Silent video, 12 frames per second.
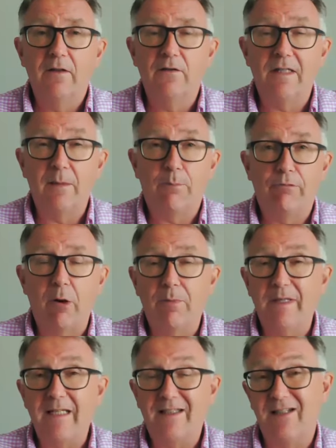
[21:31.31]
that it
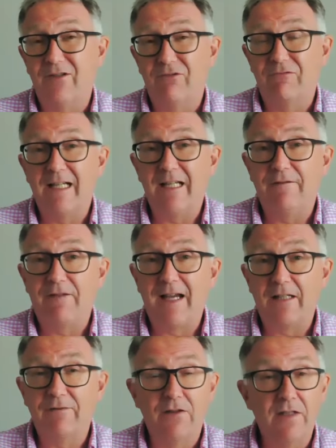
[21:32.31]
probably didn't really
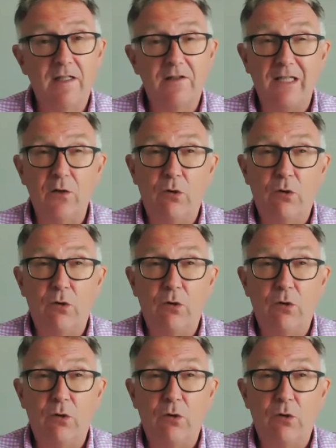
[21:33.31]
affect fertility,